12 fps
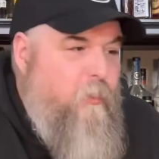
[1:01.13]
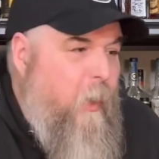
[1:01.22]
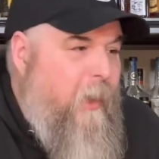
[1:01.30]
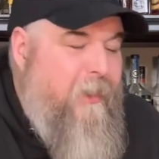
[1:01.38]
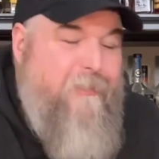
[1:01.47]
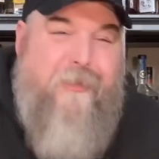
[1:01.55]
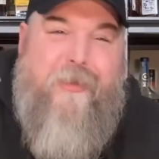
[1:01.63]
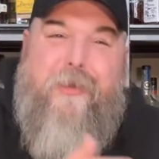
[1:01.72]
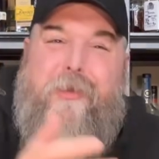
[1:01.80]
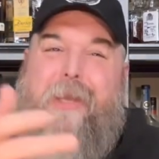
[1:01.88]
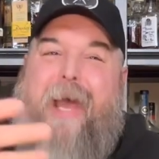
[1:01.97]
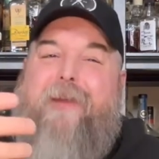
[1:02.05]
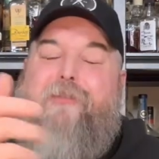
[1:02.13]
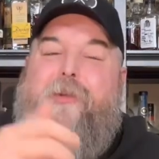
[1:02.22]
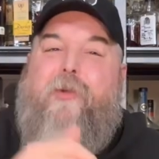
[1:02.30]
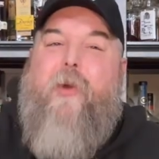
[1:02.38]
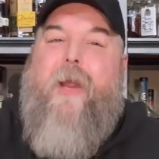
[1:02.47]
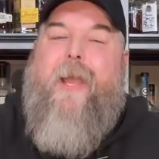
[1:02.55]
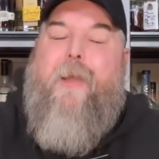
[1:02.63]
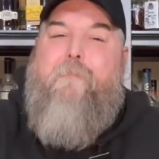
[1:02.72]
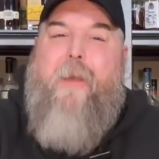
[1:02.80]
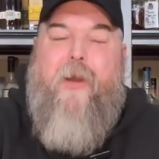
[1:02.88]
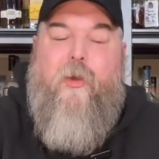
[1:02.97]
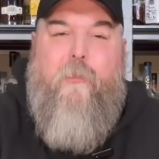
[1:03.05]
was the new Elijah Craig
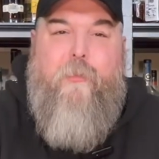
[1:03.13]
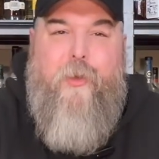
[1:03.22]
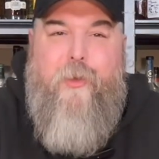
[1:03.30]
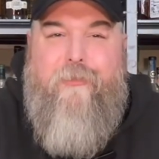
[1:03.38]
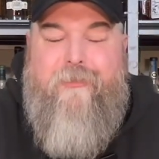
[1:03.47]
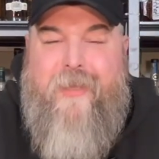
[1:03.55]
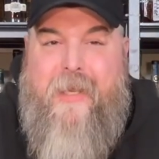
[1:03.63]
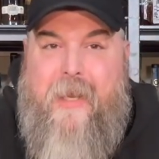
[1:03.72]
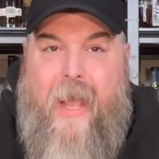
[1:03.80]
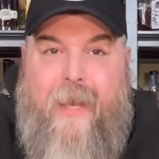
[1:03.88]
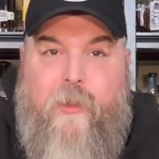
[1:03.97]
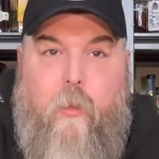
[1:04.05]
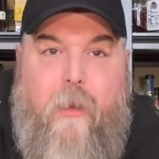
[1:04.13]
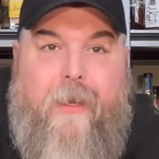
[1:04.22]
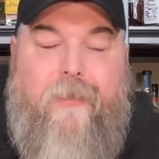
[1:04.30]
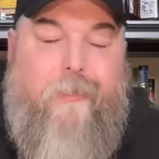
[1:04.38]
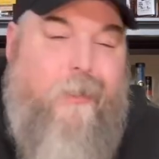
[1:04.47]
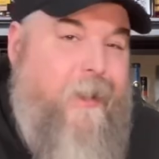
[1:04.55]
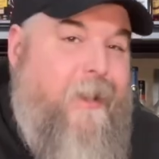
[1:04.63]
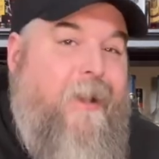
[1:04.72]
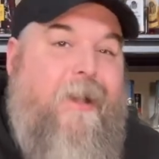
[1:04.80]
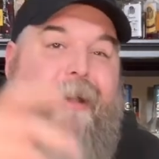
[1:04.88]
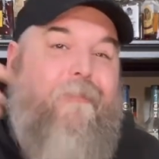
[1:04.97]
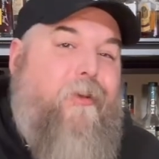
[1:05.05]
Barrel Proof C923
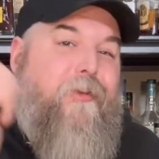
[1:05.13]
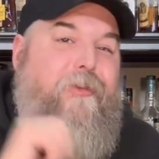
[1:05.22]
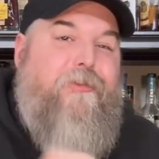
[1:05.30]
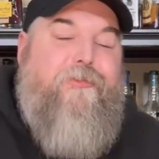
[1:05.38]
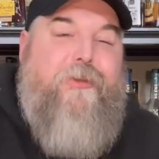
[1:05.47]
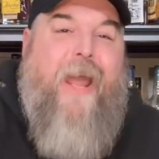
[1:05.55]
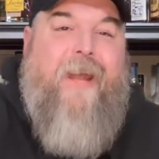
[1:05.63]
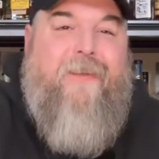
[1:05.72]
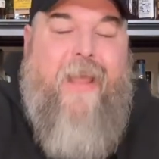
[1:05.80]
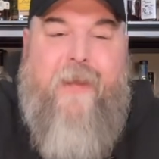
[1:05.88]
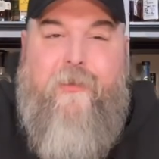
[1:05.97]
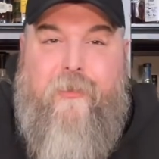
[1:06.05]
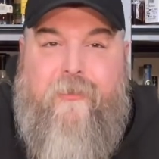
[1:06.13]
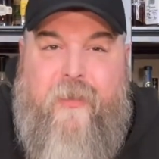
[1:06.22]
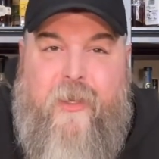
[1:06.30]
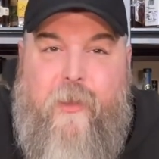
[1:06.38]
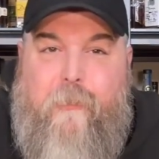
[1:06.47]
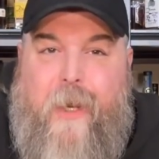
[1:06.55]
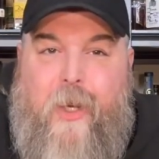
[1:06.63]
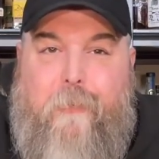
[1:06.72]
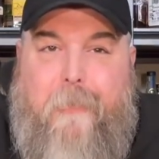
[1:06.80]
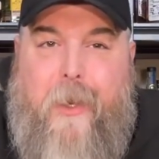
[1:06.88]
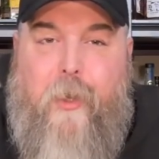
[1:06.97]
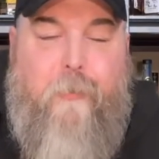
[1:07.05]
versus Jack Daniel's Single
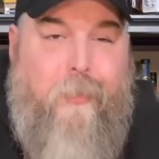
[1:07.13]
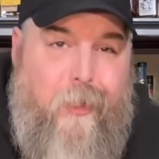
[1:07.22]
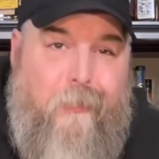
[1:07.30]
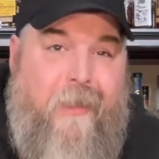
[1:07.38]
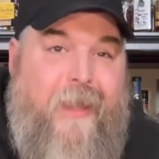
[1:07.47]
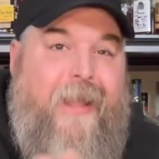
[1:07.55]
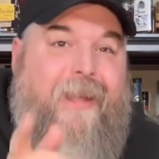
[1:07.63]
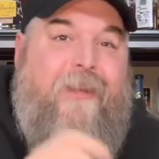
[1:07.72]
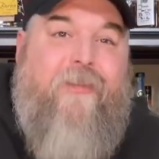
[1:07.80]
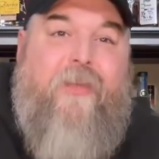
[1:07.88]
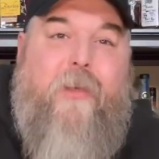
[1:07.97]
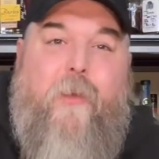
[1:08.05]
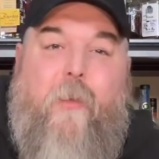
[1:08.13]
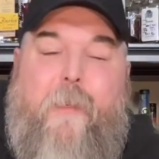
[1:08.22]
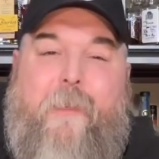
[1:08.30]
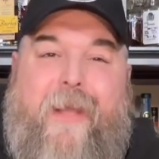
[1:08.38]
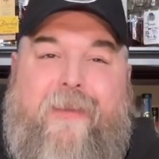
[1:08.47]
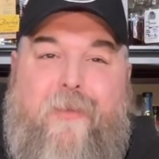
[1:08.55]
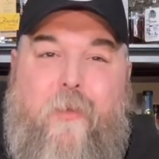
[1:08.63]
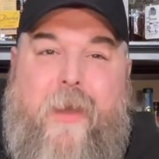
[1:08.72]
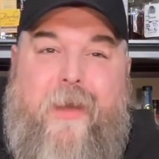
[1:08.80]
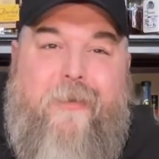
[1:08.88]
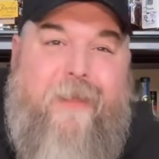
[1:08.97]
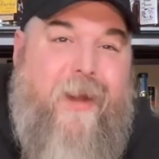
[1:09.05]
Barrel Proof. To see what we picked the
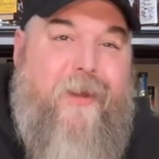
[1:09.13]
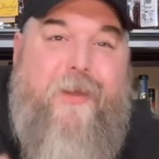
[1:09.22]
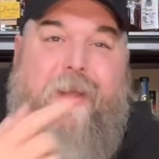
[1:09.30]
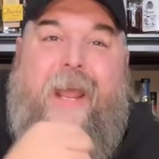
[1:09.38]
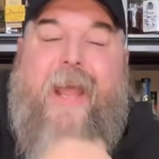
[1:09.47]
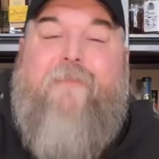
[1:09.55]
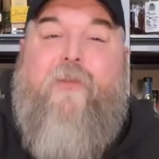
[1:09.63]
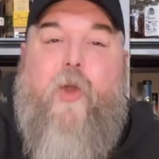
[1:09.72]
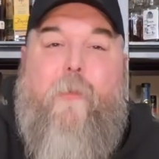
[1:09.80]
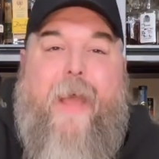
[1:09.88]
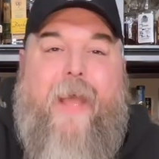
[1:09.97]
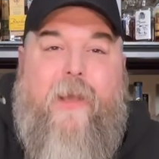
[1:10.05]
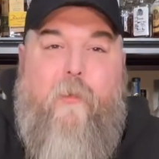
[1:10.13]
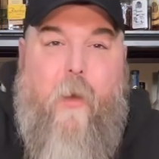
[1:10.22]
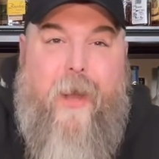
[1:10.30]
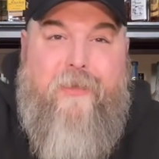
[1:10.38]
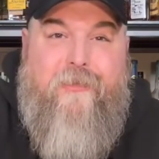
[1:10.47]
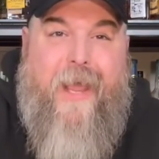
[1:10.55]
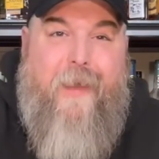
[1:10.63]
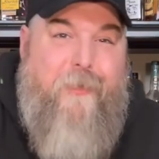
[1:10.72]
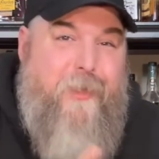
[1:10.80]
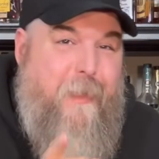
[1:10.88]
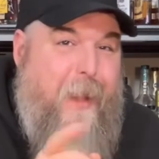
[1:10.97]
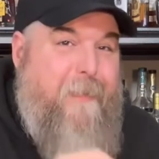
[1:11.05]
winner there, you're going to have to go back and watch that
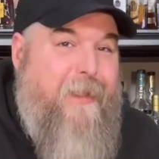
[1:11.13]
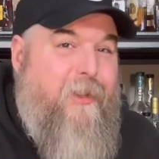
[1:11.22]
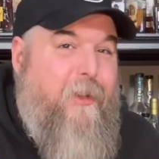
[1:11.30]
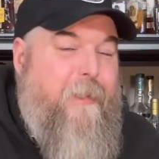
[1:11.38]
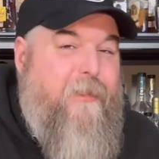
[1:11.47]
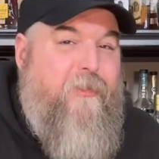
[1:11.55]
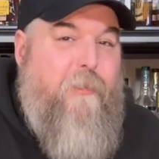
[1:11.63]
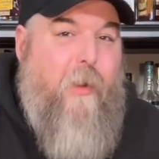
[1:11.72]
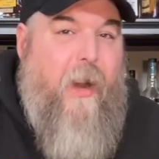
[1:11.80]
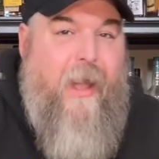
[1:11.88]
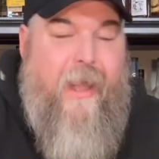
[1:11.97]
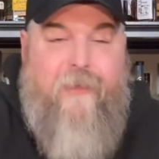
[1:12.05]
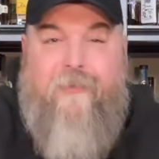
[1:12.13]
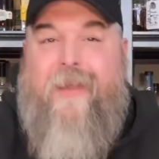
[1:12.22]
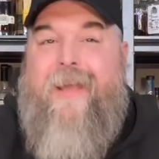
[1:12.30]
one. You might be a little bit surprised.